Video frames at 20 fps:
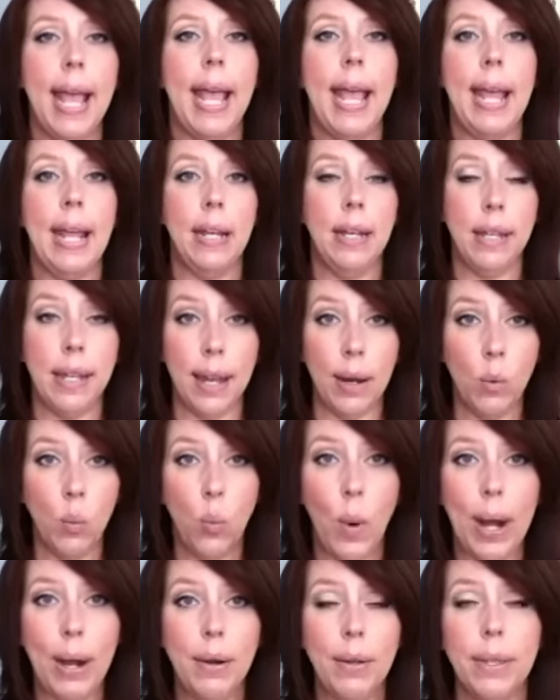and then
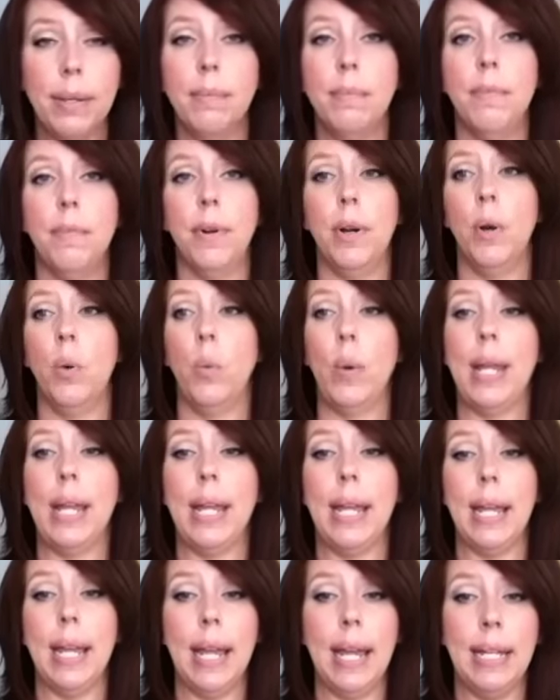wear them for a week,